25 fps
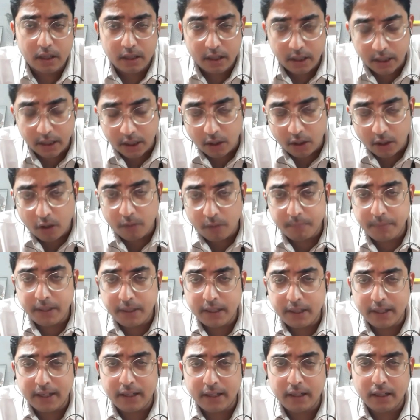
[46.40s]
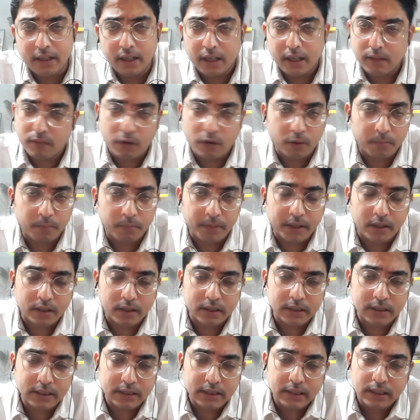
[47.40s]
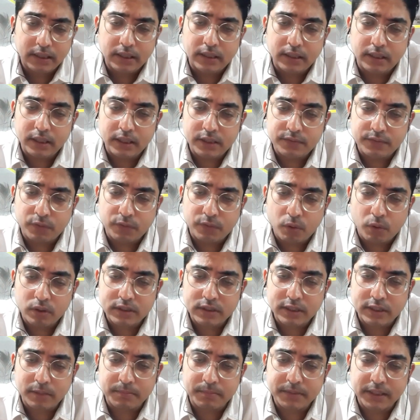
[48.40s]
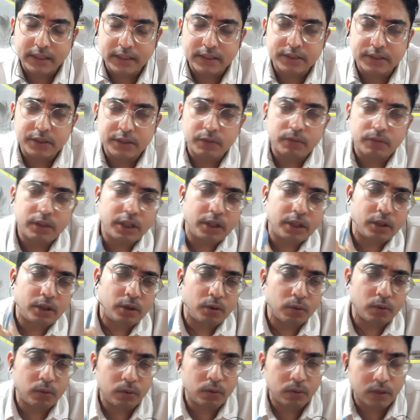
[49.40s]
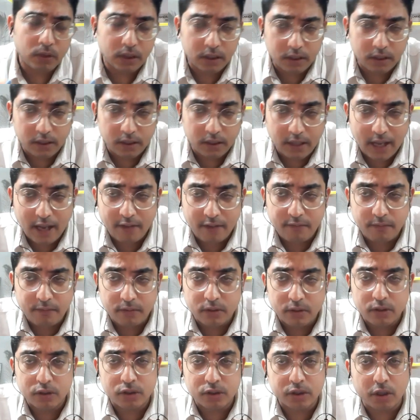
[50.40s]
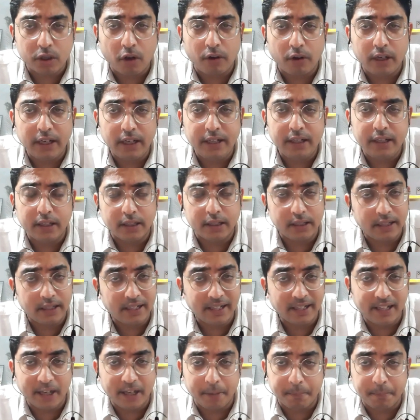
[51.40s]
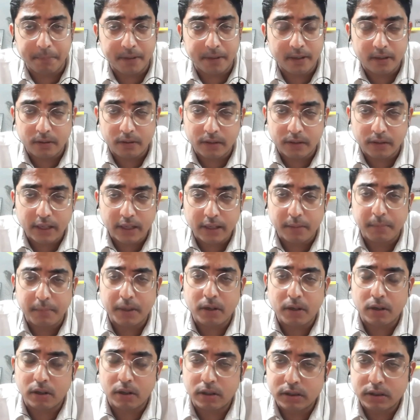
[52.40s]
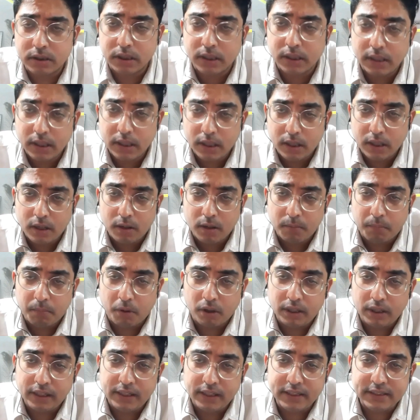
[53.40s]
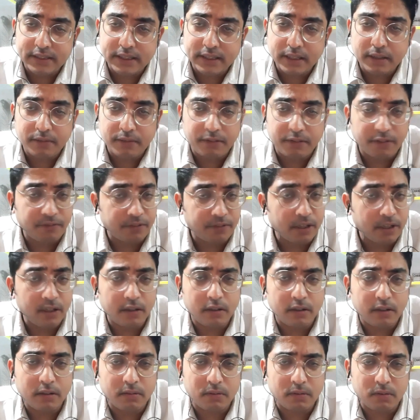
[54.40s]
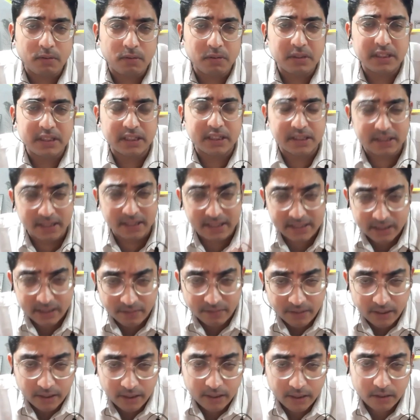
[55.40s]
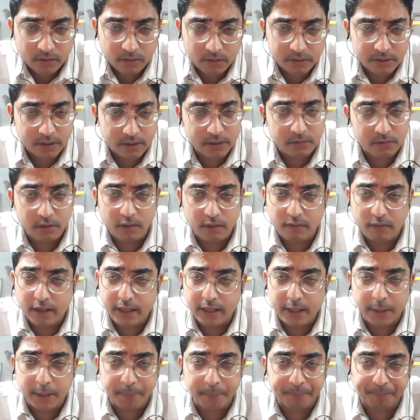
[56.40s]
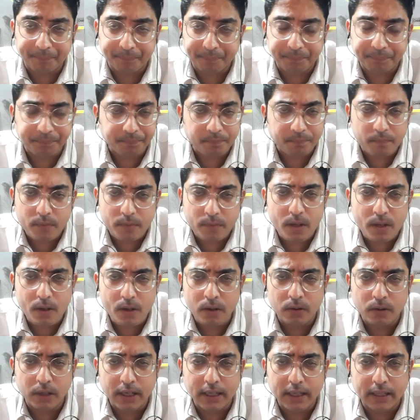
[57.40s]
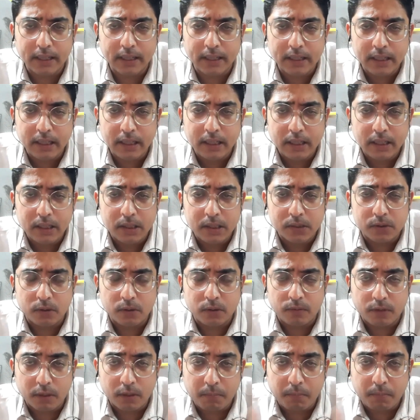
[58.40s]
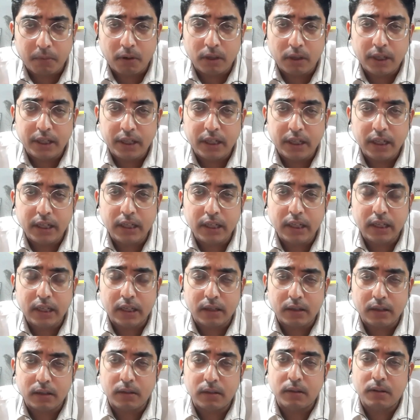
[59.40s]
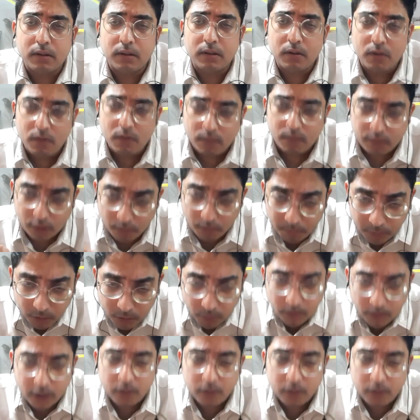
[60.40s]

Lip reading: economy, and environment. These four subjects you need to have solid grip. Okay, because polity is a 15 to 16, 17 questions will vary. Okay, so for polity, from today